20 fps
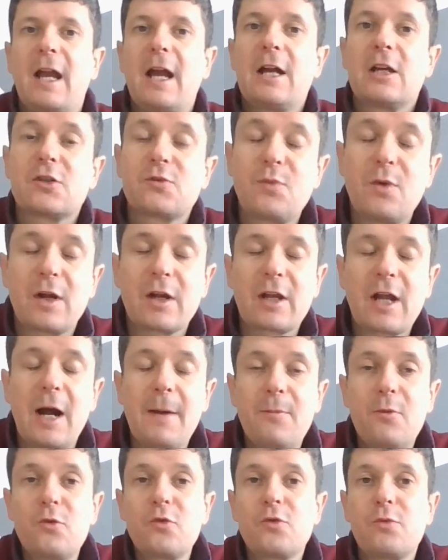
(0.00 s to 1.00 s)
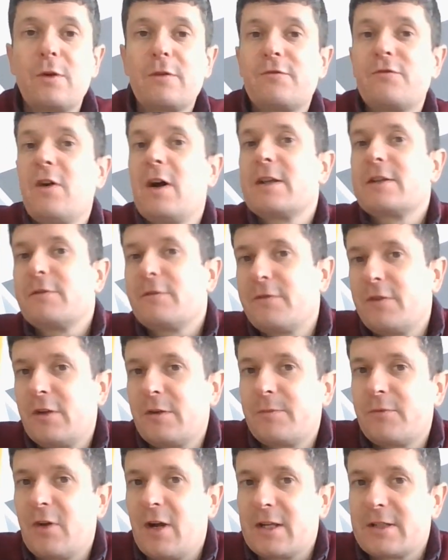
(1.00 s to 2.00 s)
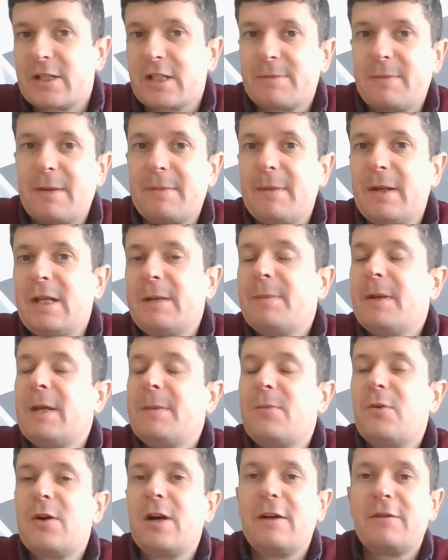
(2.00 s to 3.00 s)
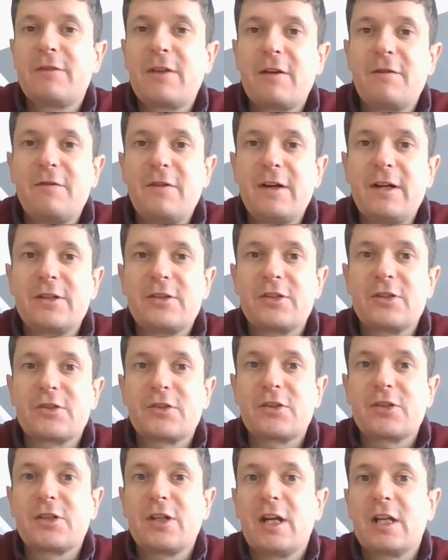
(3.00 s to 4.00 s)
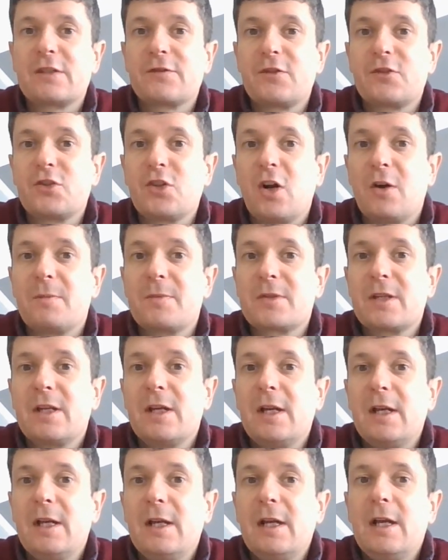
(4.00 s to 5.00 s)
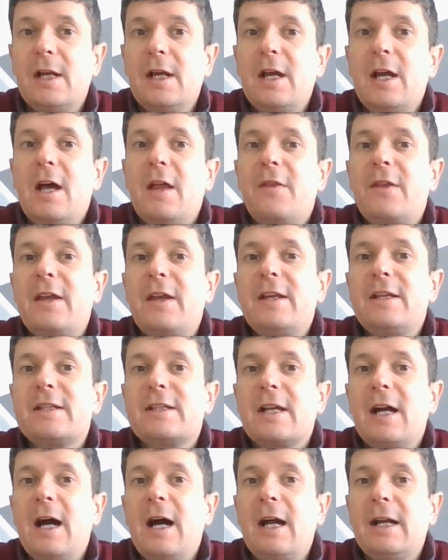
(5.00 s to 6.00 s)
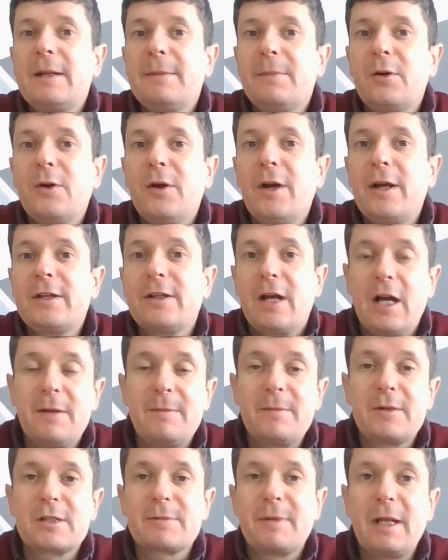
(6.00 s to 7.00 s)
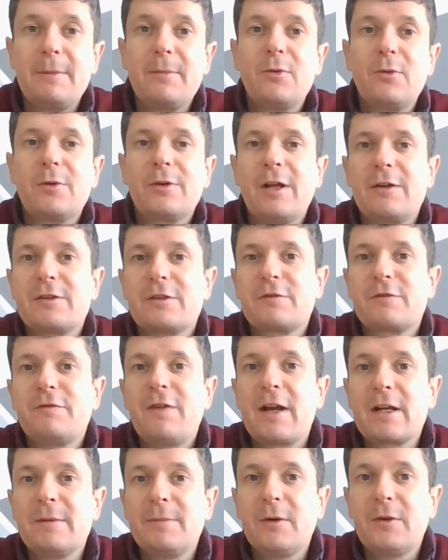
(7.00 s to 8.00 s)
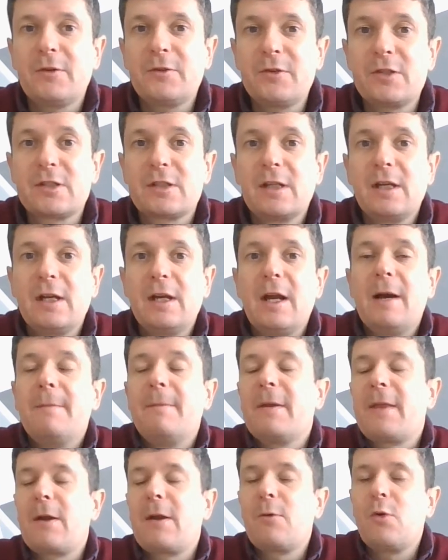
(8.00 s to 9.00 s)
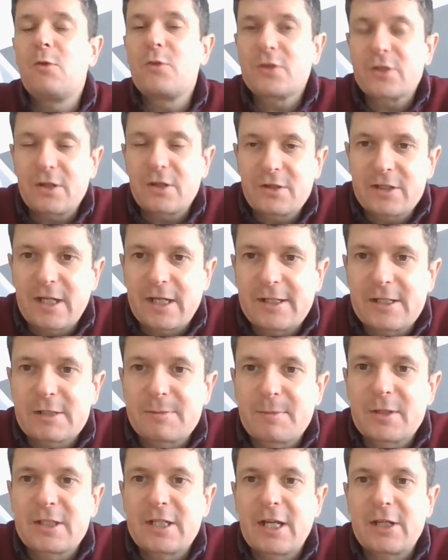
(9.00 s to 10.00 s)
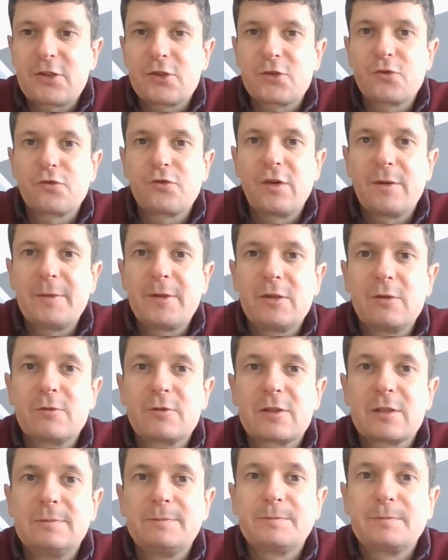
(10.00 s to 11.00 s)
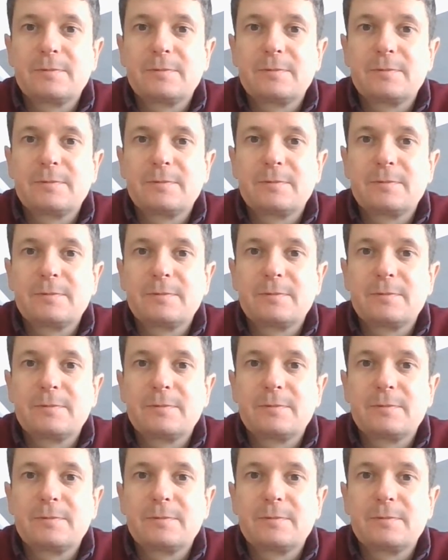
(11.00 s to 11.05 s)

as coupled with rising food prices, meant many people left their villages to search for jobs. These unemployed, homeless people were known as vagabonds, but they were also seen as potential criminals.